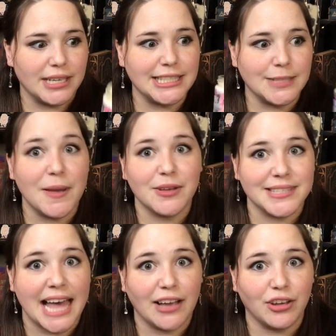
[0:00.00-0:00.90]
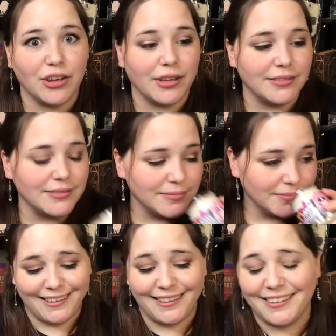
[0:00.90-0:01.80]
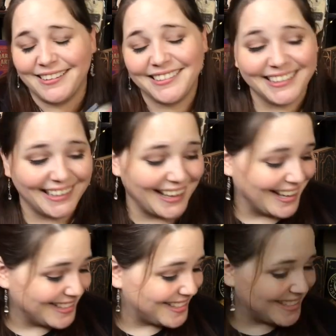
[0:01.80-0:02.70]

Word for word: It smells that good. Ah, yes.